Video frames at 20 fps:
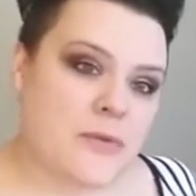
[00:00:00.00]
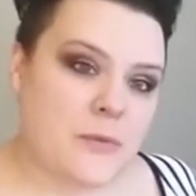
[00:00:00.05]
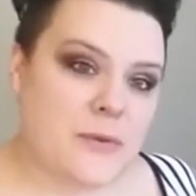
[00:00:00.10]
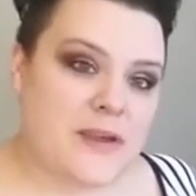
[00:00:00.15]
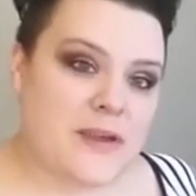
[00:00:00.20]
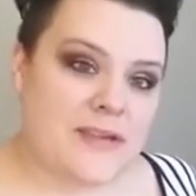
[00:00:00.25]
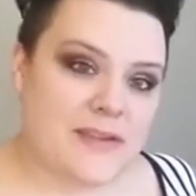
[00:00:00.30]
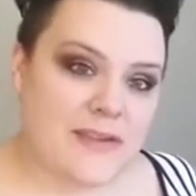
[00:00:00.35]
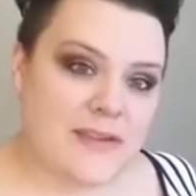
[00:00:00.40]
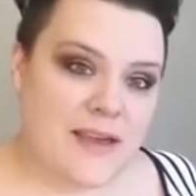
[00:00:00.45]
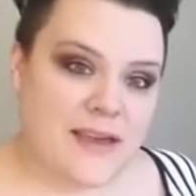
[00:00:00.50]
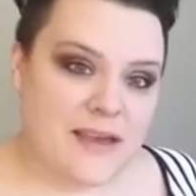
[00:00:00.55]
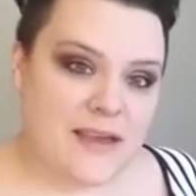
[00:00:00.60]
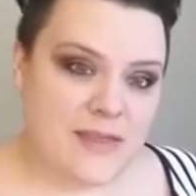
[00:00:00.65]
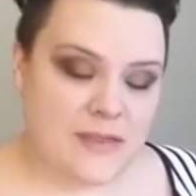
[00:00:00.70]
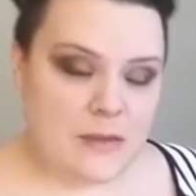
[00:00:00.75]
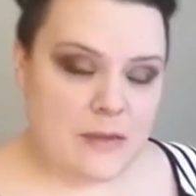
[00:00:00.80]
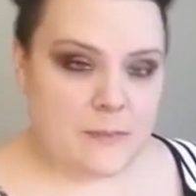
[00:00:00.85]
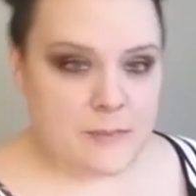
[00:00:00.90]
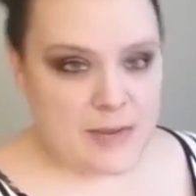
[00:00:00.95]
wreath
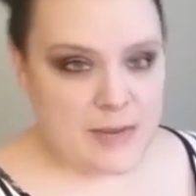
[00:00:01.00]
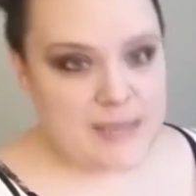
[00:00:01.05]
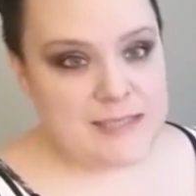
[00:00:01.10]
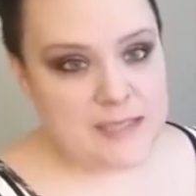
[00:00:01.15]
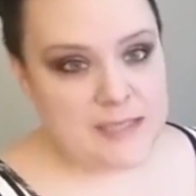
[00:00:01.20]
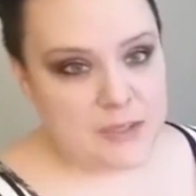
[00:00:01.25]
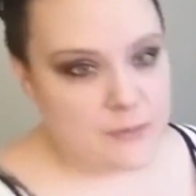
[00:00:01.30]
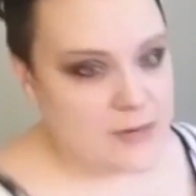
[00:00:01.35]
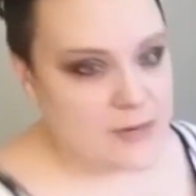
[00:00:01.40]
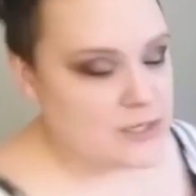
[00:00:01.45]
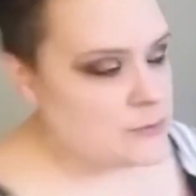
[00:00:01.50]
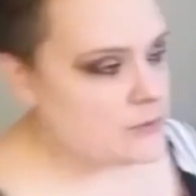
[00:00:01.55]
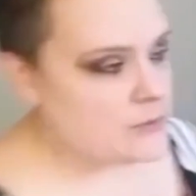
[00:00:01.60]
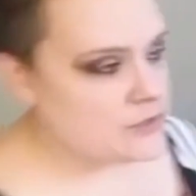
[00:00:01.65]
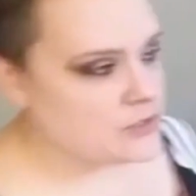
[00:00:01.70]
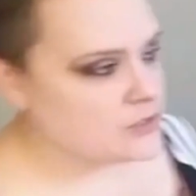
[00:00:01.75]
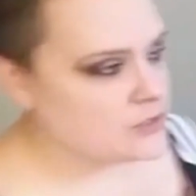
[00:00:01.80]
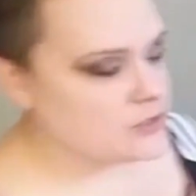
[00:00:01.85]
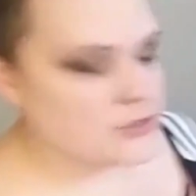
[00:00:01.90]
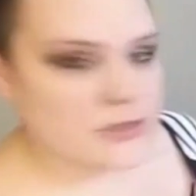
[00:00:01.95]
and the basket arrangement,
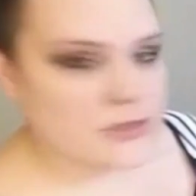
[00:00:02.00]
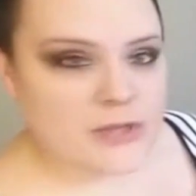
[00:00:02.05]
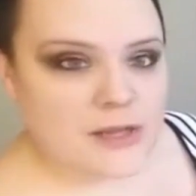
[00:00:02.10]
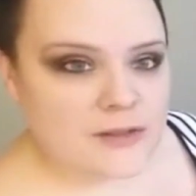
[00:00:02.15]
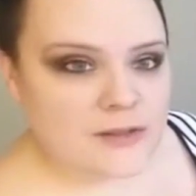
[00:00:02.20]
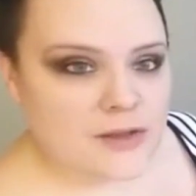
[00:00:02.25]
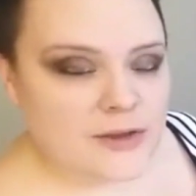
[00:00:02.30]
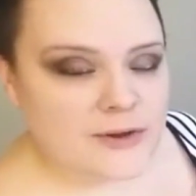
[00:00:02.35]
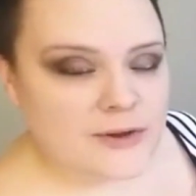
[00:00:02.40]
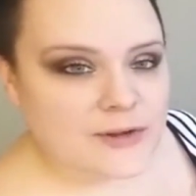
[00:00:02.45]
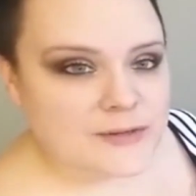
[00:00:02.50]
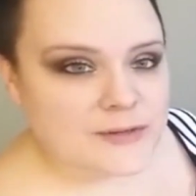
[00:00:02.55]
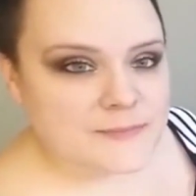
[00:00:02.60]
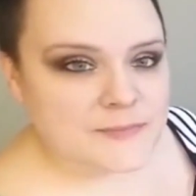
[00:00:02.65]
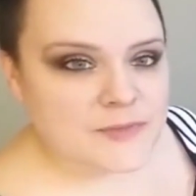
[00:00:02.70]
just took a lot longer.